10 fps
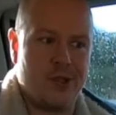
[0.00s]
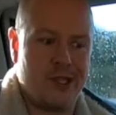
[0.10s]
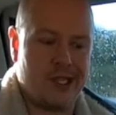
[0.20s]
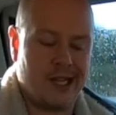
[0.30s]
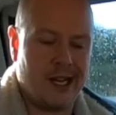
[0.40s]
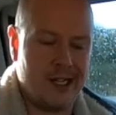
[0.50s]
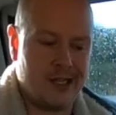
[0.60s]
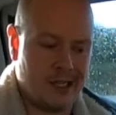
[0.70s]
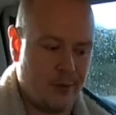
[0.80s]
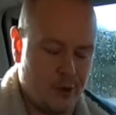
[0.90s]
these
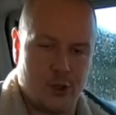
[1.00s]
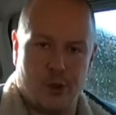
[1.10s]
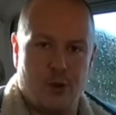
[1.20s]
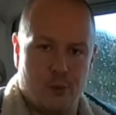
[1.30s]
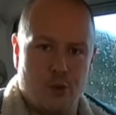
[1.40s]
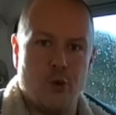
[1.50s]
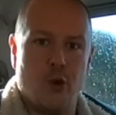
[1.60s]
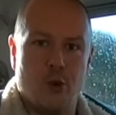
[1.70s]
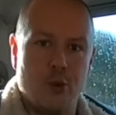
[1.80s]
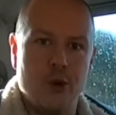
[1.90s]
guys that were starting with
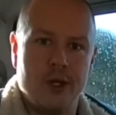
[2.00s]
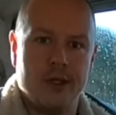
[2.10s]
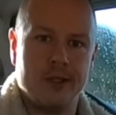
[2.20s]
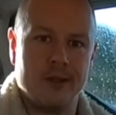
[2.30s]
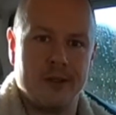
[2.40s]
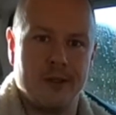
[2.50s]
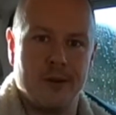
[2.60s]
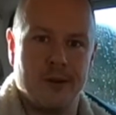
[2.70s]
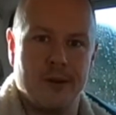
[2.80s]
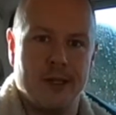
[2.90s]
raw wood, you
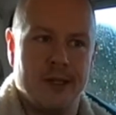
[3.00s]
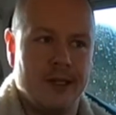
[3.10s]
know,